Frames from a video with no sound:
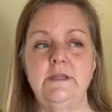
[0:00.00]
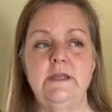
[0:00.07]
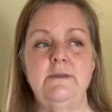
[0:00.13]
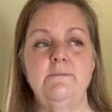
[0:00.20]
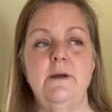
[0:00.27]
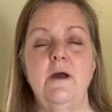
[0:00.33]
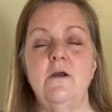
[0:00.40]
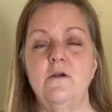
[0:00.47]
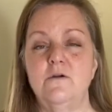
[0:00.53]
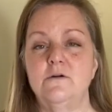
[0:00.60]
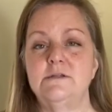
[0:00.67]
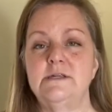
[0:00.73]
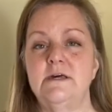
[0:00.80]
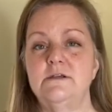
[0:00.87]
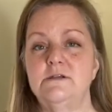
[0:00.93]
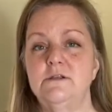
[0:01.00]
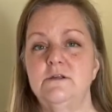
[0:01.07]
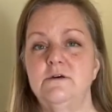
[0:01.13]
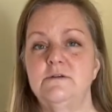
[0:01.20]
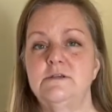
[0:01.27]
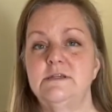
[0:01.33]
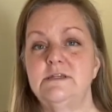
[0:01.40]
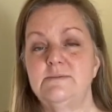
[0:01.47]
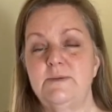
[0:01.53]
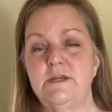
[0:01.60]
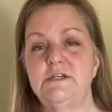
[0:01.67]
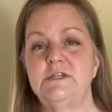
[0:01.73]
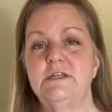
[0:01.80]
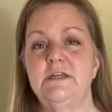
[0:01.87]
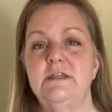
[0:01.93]
heart goes out to those
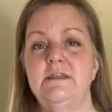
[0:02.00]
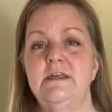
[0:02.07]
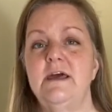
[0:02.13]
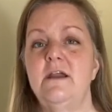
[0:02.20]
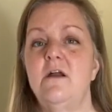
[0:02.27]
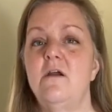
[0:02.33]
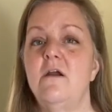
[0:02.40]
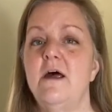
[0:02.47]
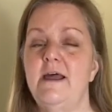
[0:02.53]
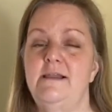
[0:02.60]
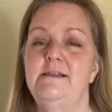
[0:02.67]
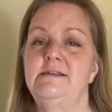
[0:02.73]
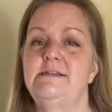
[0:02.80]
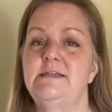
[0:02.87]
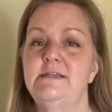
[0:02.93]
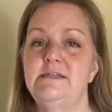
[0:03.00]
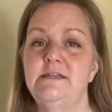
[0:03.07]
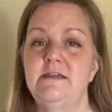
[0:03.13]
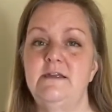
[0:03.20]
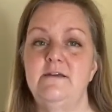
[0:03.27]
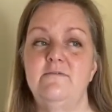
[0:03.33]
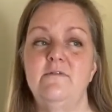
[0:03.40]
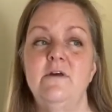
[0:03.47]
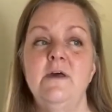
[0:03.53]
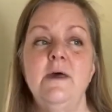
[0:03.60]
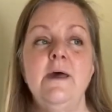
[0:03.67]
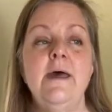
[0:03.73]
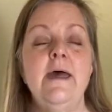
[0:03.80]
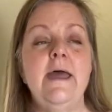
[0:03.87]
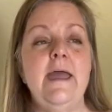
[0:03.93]
especially that are highly sensitive,
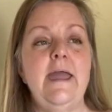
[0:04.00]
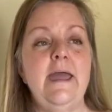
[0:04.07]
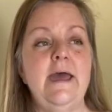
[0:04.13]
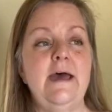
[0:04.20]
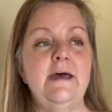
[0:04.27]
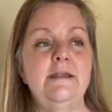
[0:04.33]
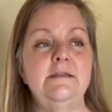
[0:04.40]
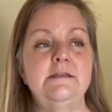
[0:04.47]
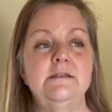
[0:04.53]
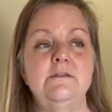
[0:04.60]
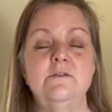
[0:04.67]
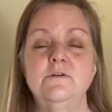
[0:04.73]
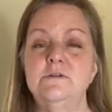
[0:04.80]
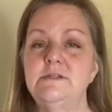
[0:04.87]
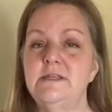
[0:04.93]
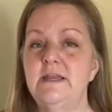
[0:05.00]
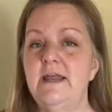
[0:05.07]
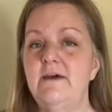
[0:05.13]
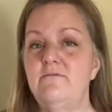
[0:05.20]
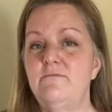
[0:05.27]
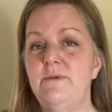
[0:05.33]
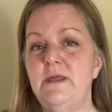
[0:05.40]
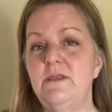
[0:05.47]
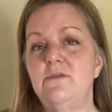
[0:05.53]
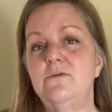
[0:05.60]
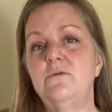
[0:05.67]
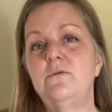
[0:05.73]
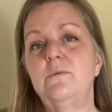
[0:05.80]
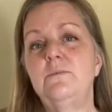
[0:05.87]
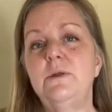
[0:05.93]
and those that have been
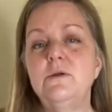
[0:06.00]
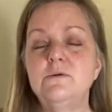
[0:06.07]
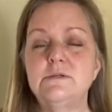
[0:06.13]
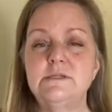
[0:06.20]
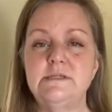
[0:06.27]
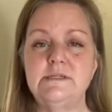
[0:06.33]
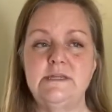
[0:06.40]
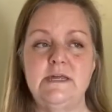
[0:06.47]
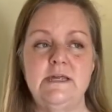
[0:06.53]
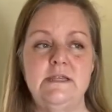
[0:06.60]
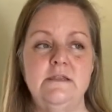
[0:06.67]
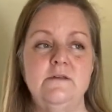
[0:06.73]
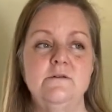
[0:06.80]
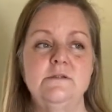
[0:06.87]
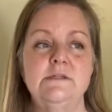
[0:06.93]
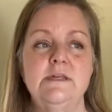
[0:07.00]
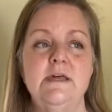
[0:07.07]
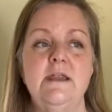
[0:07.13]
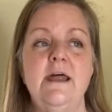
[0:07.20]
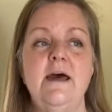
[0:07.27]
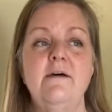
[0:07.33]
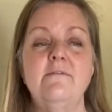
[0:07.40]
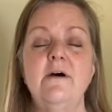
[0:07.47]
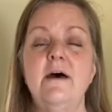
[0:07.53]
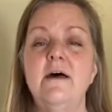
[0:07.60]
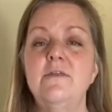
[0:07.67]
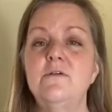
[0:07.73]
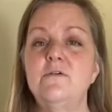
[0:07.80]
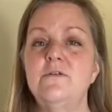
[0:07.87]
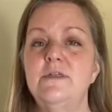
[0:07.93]
through abuse, and those that have
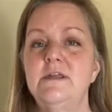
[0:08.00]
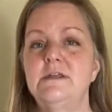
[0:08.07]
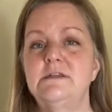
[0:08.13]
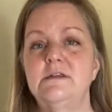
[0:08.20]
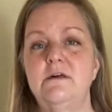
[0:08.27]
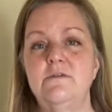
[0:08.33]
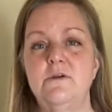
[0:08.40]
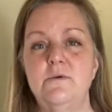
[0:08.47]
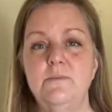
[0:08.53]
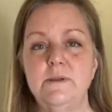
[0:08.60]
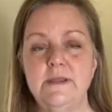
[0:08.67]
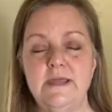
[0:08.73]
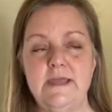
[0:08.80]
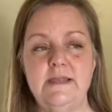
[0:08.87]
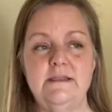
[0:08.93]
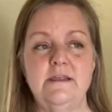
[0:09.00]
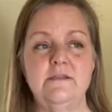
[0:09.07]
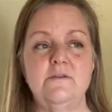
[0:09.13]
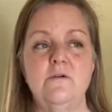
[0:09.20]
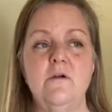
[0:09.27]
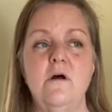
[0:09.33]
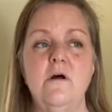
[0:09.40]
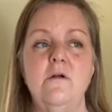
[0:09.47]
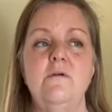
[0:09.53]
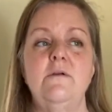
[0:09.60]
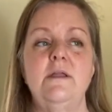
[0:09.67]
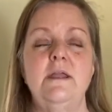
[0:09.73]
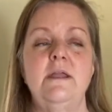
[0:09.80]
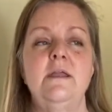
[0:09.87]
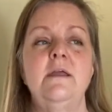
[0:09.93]
other things on their plate that they're already